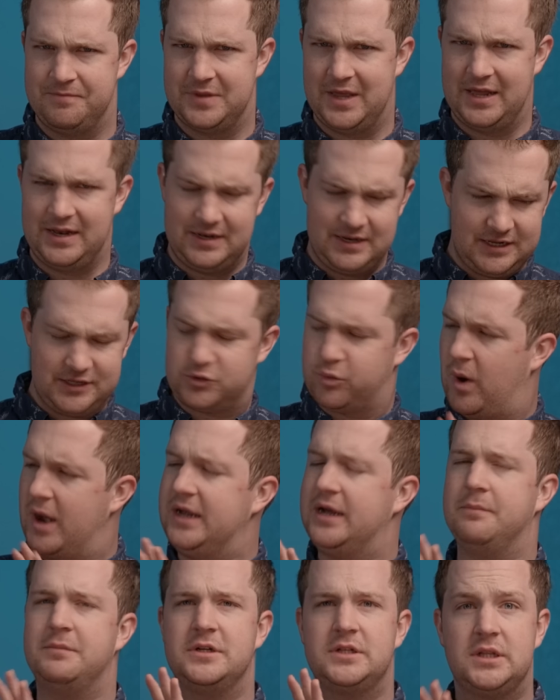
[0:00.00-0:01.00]
And it's
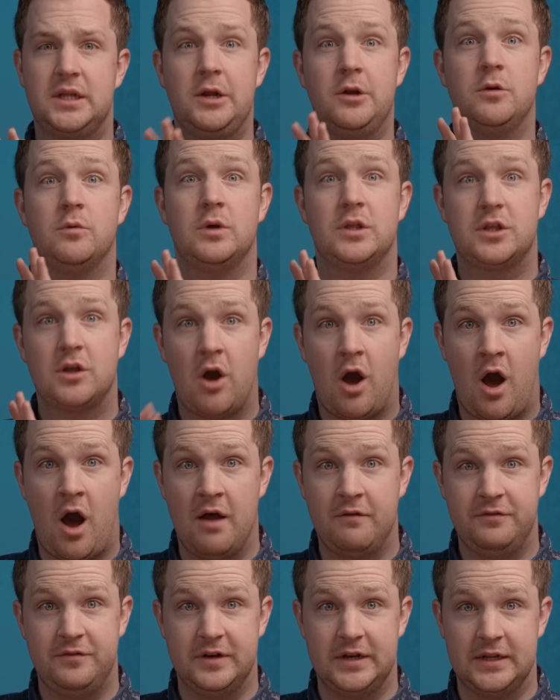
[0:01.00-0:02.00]
why I'm declaring with
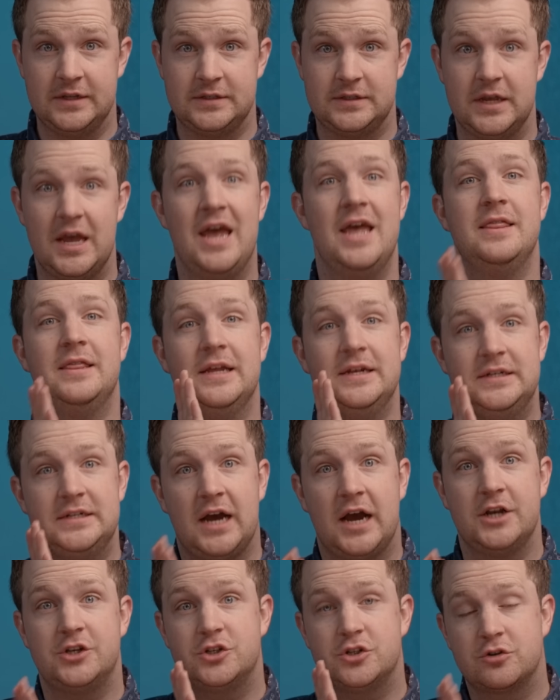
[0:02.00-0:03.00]
confidence that
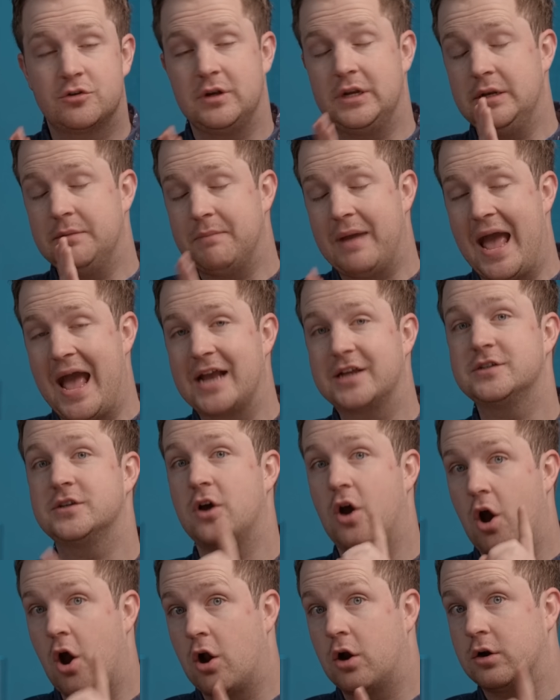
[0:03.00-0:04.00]
touchscreen Macs
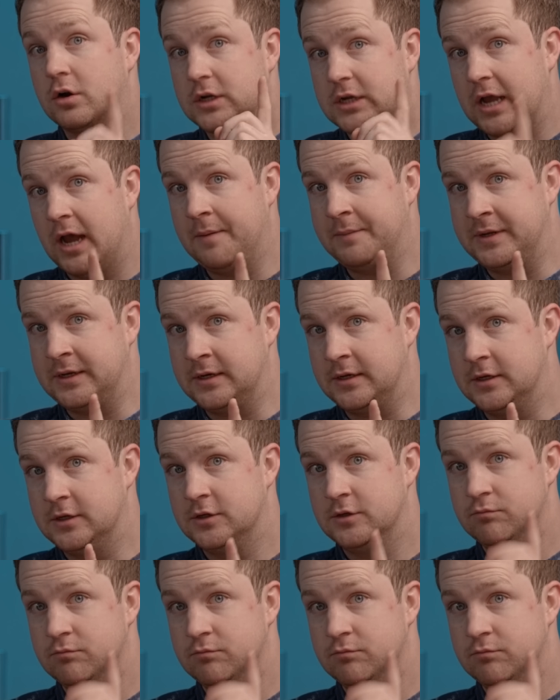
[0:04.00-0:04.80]
are coming